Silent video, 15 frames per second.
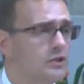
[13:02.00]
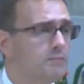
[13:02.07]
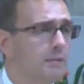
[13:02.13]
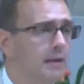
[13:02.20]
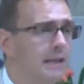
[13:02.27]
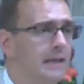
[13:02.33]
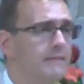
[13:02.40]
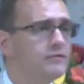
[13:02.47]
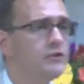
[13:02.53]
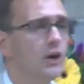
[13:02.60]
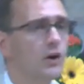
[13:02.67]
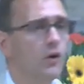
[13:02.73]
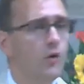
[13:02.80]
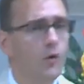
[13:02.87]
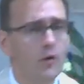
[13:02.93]
beliefs
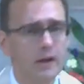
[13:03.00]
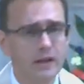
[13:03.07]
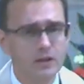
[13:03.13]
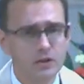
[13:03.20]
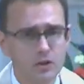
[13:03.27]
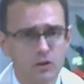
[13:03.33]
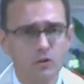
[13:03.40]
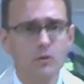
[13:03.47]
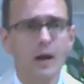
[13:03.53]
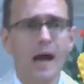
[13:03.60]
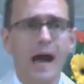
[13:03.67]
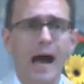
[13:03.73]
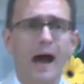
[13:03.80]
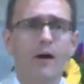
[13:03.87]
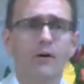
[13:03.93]
according to
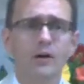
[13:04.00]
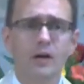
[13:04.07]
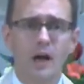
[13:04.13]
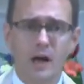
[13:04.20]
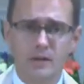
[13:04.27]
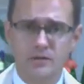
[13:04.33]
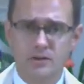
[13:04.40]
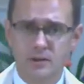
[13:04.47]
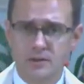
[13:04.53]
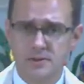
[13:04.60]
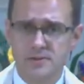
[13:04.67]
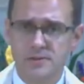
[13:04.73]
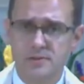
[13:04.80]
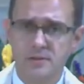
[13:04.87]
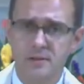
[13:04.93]
our
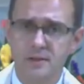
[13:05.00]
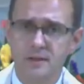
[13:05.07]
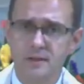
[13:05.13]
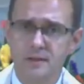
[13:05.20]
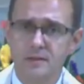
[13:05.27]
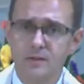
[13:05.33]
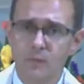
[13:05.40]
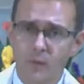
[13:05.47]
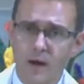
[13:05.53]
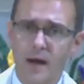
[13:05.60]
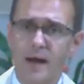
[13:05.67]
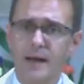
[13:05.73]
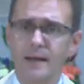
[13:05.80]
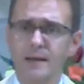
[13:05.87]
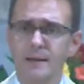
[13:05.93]
conscience.
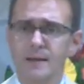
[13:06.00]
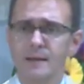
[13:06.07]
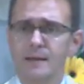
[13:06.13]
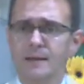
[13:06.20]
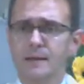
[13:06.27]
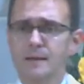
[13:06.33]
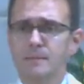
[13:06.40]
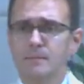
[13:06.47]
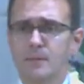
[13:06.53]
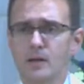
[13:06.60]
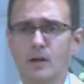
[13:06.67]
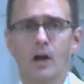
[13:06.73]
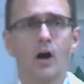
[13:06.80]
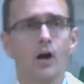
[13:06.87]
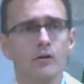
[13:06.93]
Why?
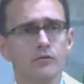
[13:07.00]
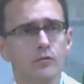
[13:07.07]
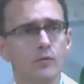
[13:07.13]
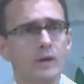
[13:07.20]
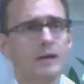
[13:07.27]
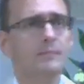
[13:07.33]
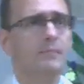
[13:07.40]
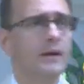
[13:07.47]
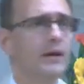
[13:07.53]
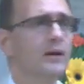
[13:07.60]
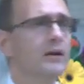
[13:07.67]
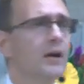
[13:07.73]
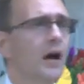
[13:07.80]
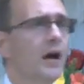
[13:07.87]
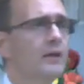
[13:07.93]
Because we bear
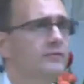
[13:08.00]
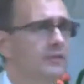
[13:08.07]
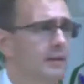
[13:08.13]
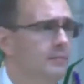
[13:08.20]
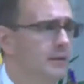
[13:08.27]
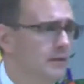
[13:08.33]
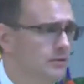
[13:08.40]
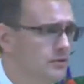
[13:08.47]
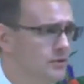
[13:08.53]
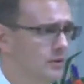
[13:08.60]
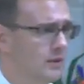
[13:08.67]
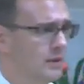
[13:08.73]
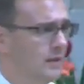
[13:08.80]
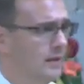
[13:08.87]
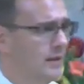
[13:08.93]
God's image
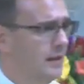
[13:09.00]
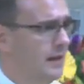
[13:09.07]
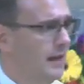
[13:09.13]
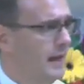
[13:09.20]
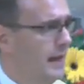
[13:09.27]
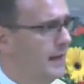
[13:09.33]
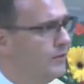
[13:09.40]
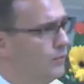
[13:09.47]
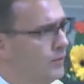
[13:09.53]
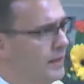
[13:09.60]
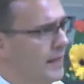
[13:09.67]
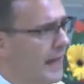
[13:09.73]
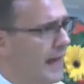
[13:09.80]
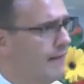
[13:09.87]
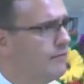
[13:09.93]
and we
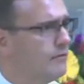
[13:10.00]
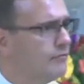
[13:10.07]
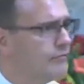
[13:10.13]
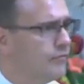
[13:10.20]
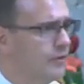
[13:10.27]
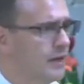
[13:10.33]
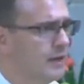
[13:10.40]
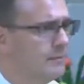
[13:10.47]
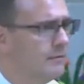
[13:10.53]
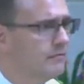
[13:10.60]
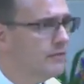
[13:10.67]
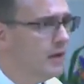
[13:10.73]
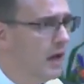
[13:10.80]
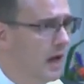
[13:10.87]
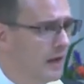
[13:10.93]
have a freedom
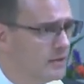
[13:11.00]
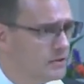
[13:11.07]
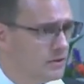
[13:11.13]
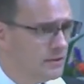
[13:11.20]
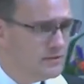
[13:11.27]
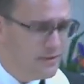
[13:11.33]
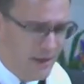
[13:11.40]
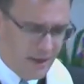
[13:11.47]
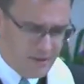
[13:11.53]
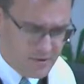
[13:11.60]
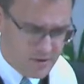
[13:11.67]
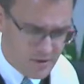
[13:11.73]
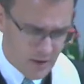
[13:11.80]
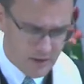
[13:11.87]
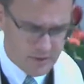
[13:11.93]
of conscience as
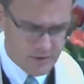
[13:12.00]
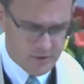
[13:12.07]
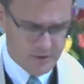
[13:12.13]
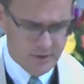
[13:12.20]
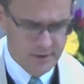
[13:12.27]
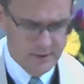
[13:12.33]
such.